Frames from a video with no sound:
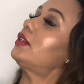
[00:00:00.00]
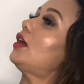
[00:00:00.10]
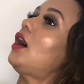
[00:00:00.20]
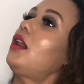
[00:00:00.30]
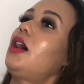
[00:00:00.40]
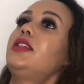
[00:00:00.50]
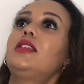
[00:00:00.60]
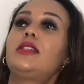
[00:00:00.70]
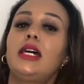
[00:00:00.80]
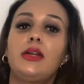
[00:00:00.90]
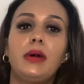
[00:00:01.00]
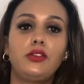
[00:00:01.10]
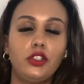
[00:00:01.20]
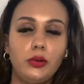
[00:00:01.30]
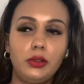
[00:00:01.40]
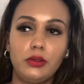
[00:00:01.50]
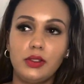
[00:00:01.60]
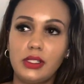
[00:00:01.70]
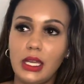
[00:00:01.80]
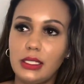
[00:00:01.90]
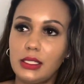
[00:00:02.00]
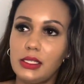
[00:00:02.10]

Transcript: I like to say about Jupiter and Saturn,